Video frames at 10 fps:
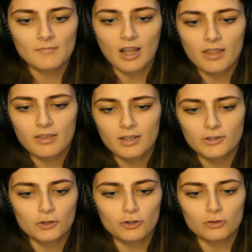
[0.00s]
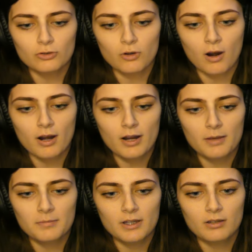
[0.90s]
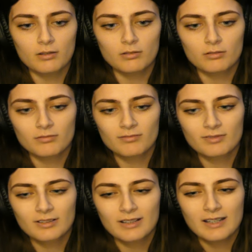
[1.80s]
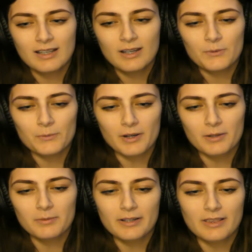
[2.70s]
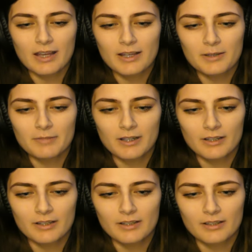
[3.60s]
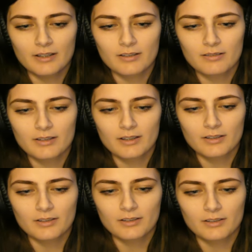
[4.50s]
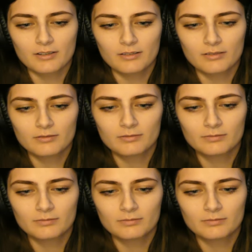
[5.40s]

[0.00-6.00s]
I think it's a true story. I mean, why would he lie about it, you know? I don't know.